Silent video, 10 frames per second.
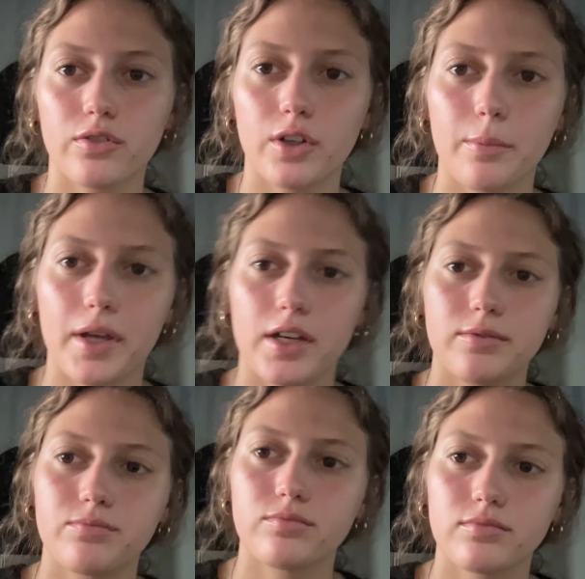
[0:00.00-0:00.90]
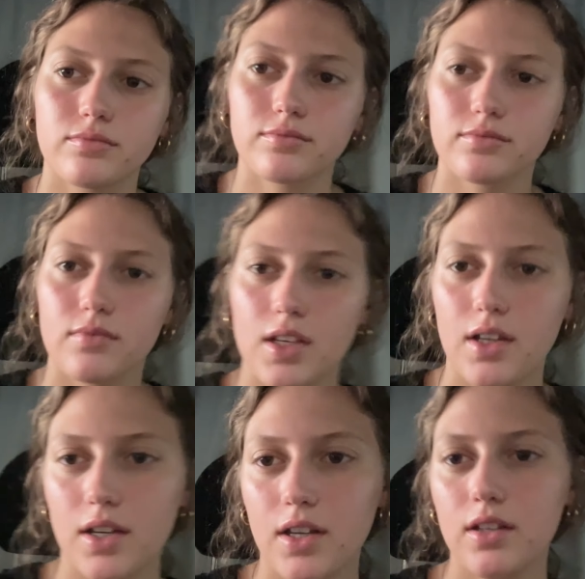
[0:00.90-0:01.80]
for a bit.
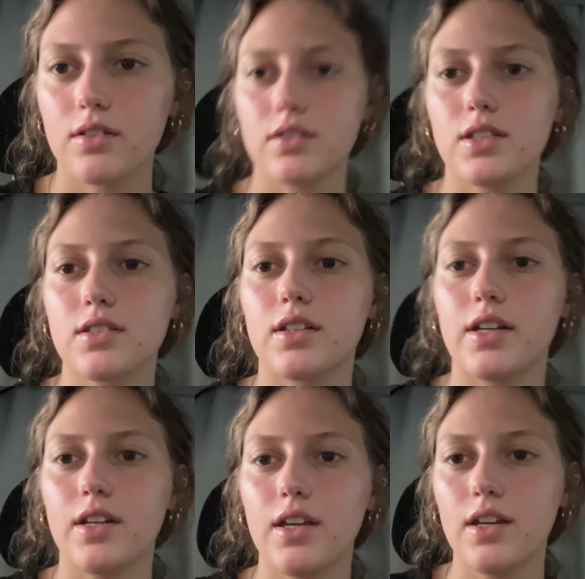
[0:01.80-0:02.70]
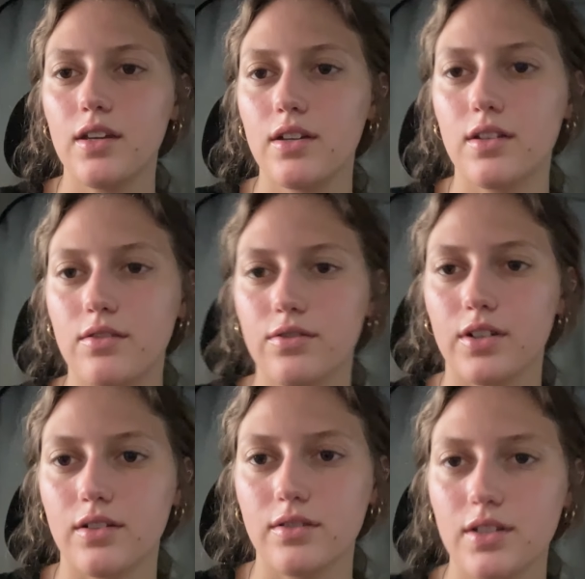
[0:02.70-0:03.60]
There's this lady in
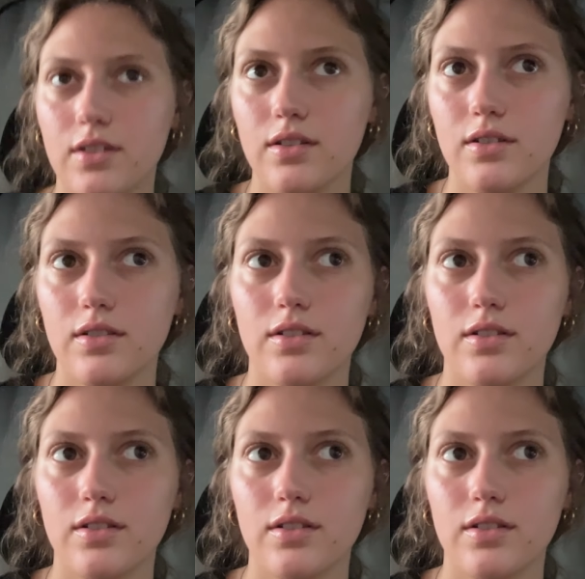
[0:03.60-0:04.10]
front of me.